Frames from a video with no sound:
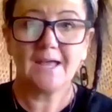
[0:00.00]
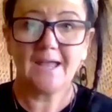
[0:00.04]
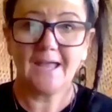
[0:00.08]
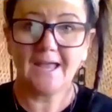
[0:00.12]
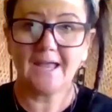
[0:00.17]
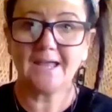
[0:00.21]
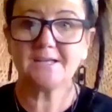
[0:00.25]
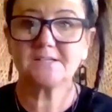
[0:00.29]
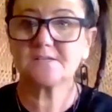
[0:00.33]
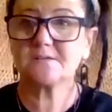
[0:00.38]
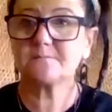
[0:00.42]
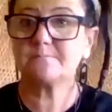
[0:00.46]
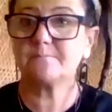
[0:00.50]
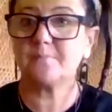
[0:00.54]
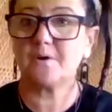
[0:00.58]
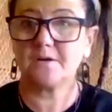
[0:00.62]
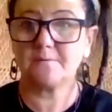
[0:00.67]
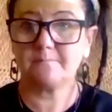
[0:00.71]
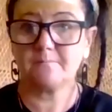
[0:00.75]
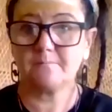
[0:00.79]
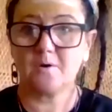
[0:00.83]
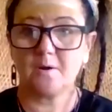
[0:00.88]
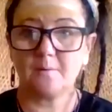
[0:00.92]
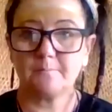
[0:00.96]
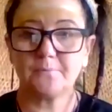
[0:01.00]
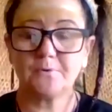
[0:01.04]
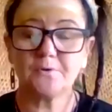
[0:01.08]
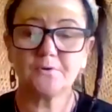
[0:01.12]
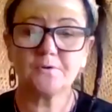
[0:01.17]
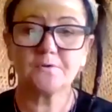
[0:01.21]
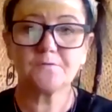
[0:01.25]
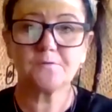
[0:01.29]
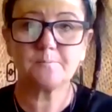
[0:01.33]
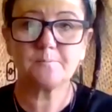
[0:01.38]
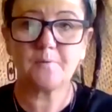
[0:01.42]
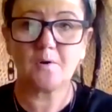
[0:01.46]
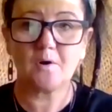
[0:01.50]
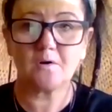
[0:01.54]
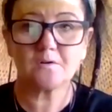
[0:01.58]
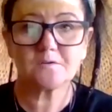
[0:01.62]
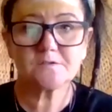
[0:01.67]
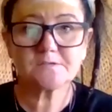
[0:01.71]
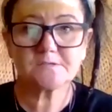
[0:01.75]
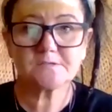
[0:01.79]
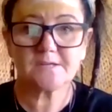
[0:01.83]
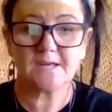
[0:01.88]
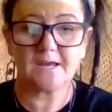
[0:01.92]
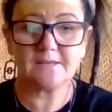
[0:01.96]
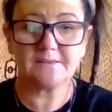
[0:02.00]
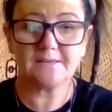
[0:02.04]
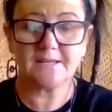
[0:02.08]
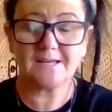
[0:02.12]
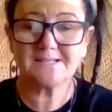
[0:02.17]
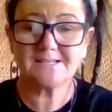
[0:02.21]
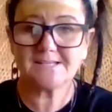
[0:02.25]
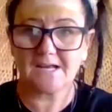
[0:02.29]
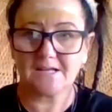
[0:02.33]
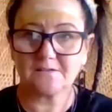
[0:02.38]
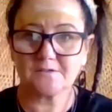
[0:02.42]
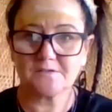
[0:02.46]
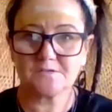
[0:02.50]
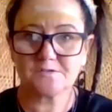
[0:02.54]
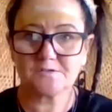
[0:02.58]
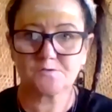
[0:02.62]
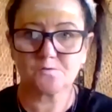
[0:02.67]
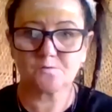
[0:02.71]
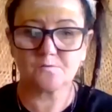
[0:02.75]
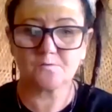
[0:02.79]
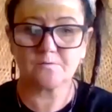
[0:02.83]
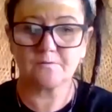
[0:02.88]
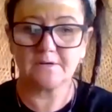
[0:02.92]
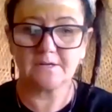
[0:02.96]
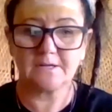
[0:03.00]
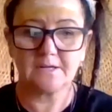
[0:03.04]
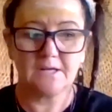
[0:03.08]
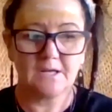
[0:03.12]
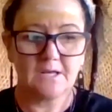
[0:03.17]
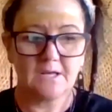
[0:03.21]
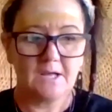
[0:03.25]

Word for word: entered my, my beautiful pots and they tell a story